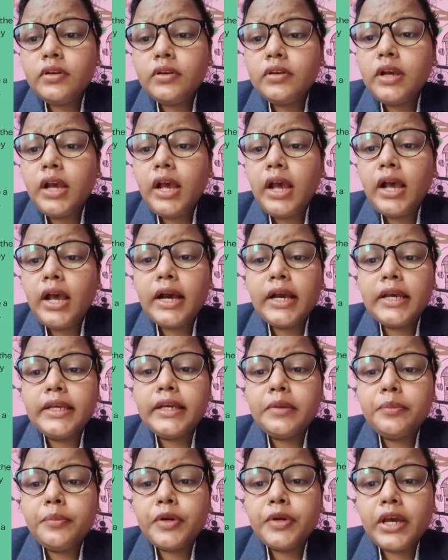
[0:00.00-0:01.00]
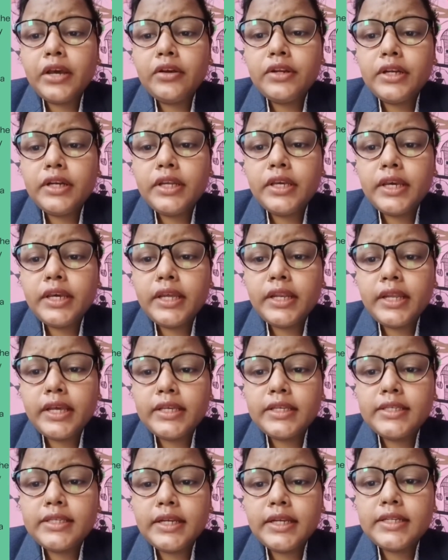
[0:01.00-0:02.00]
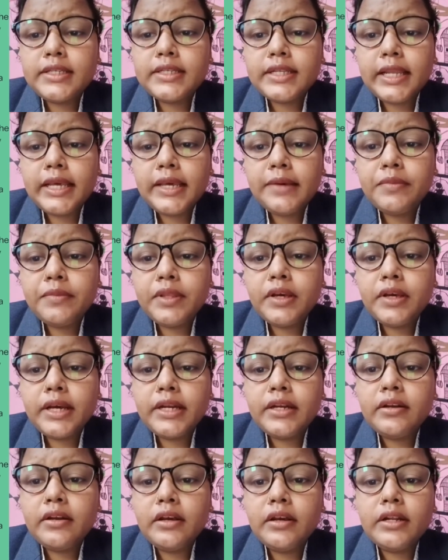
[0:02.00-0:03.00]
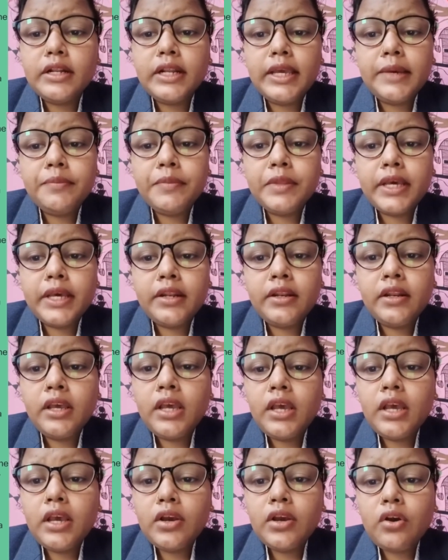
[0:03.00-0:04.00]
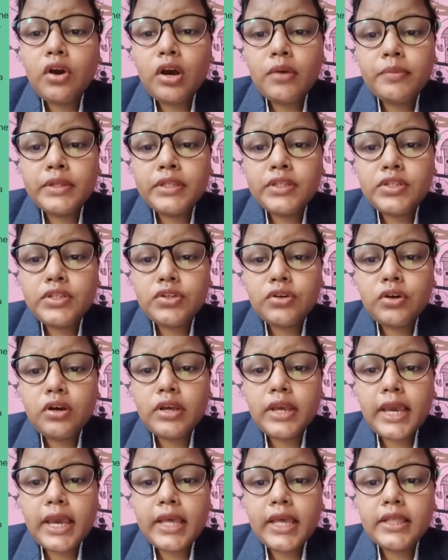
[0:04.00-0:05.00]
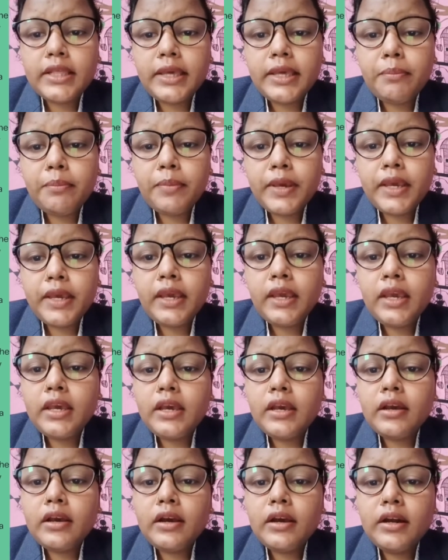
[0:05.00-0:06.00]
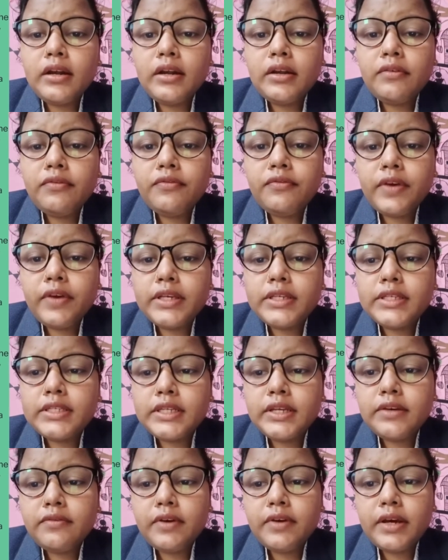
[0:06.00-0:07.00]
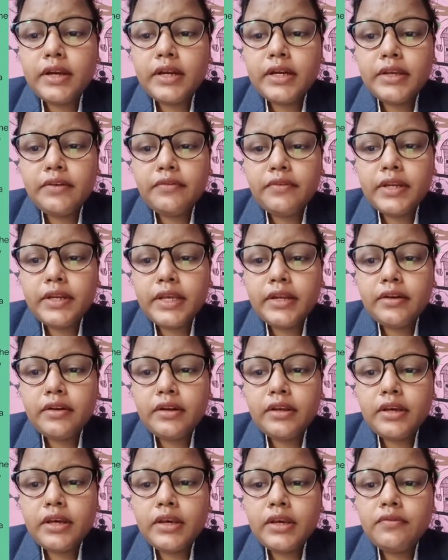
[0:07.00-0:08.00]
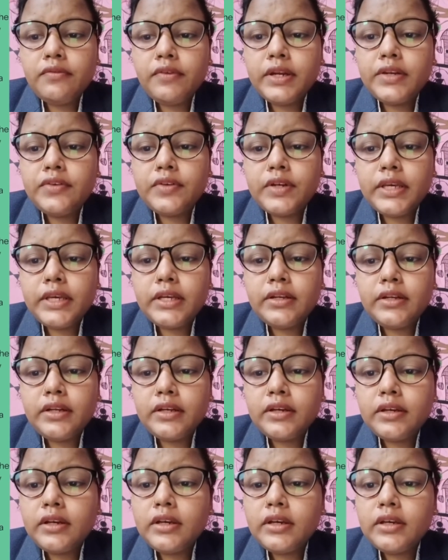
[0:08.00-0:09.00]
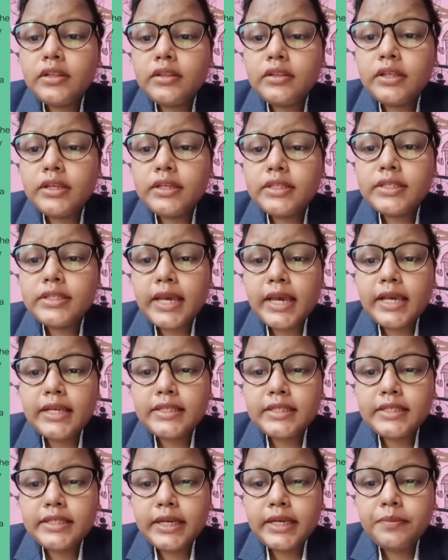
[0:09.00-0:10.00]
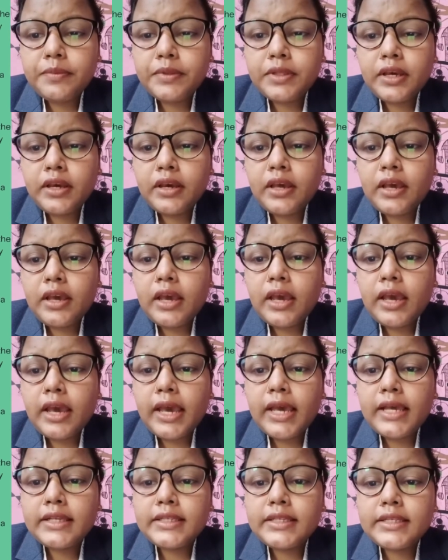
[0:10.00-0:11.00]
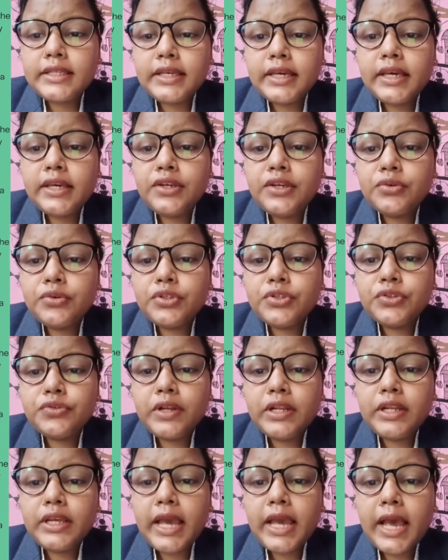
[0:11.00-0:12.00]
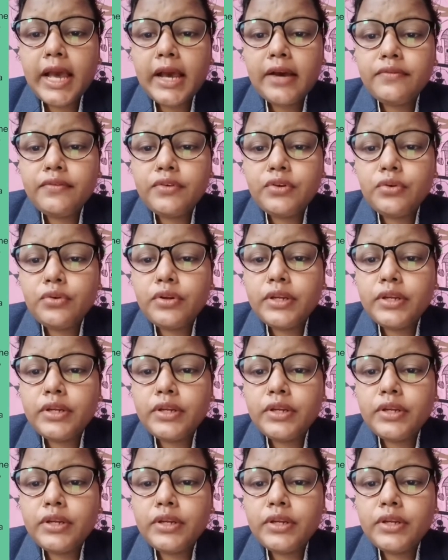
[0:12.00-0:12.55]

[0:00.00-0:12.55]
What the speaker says: higher priority in assets claim than common stock, and they pay cut a fixed dividend. We treat this as debt as they usually have to